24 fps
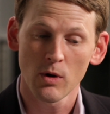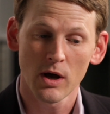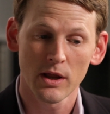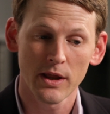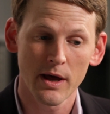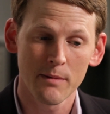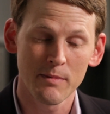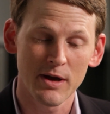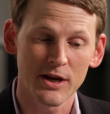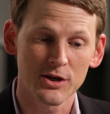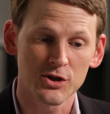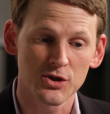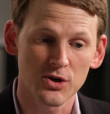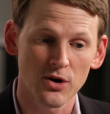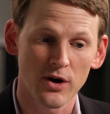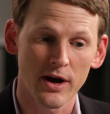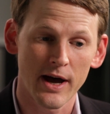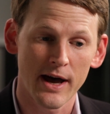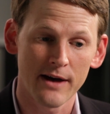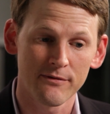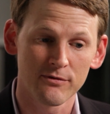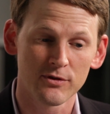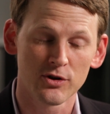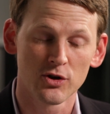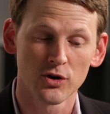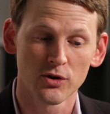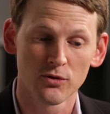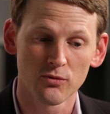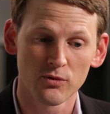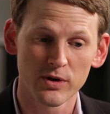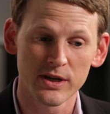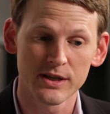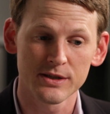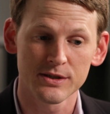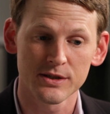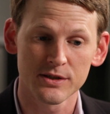Well, I make sure I have good
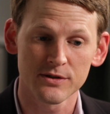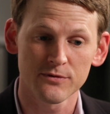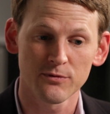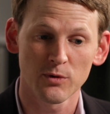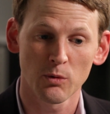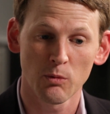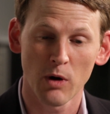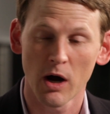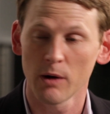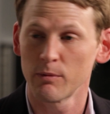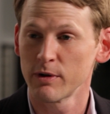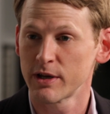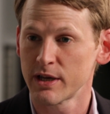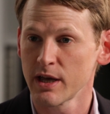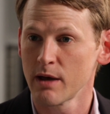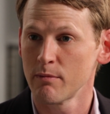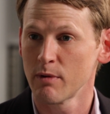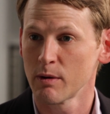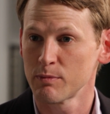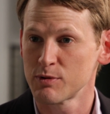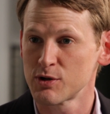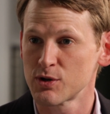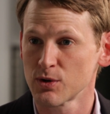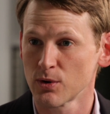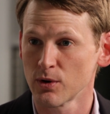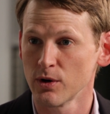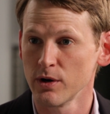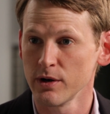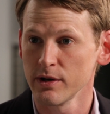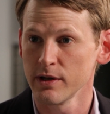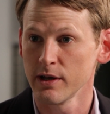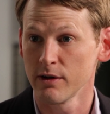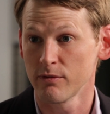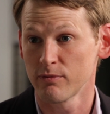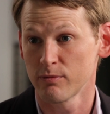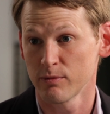reasons for why we came up short,
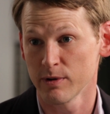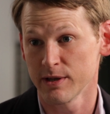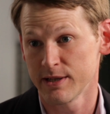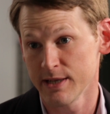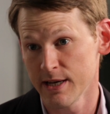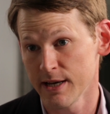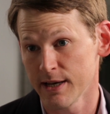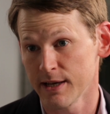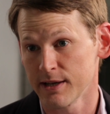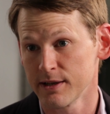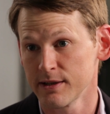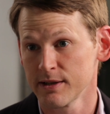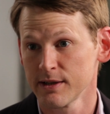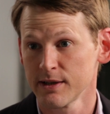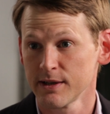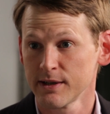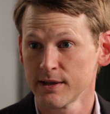if we did,